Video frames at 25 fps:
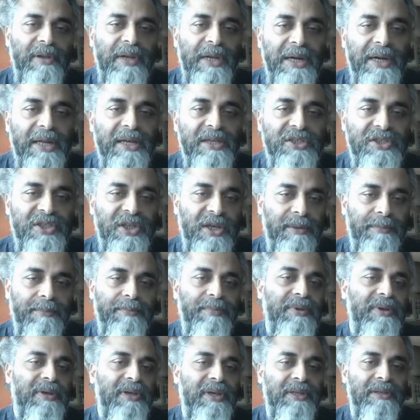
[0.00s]

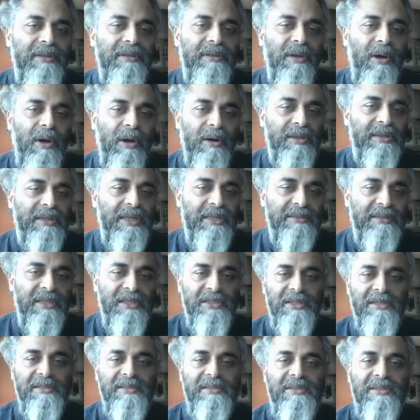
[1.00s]
leadership in
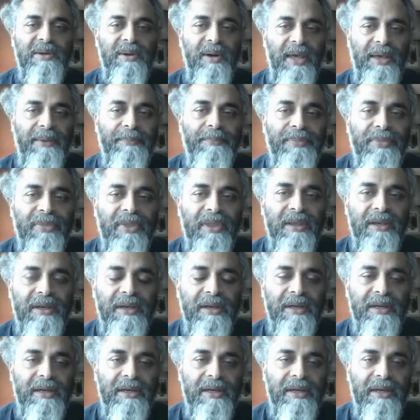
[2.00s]
organizations today.
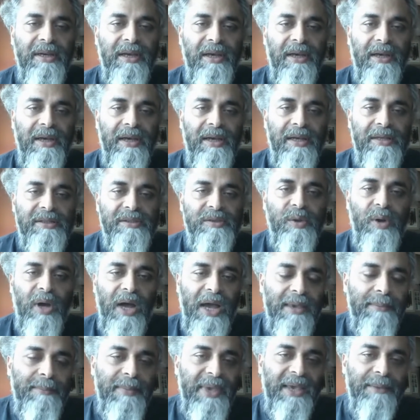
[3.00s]

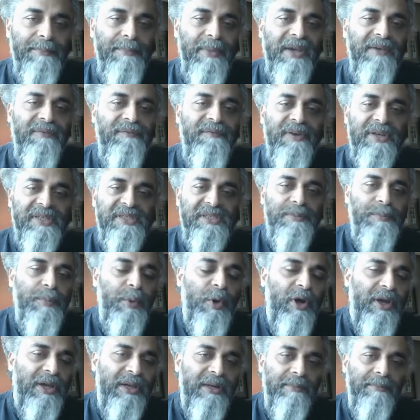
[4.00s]
So I make my first
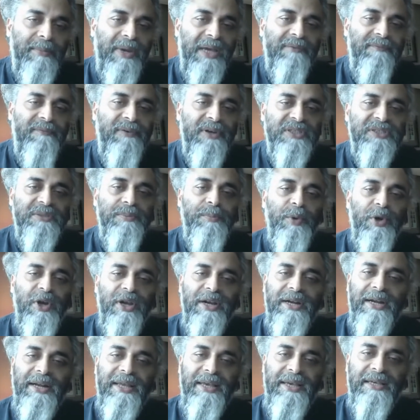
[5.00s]
point. My first
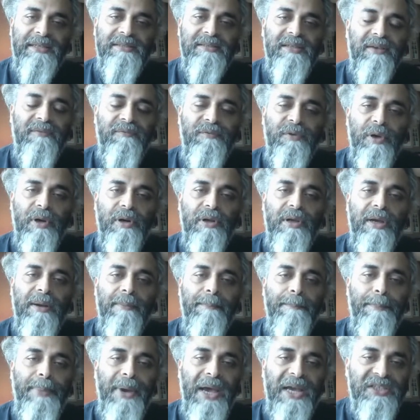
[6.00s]
point is, if you are
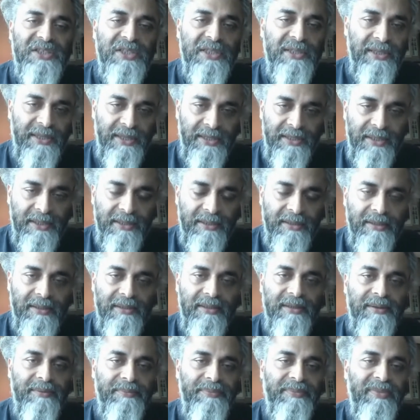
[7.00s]
compassionate,
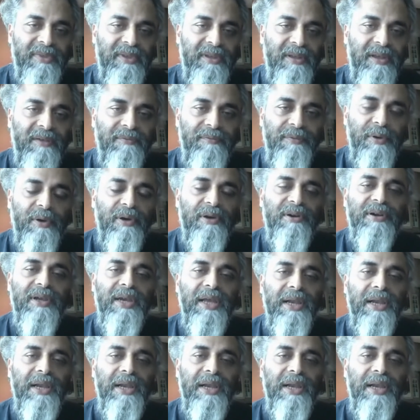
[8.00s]
if you are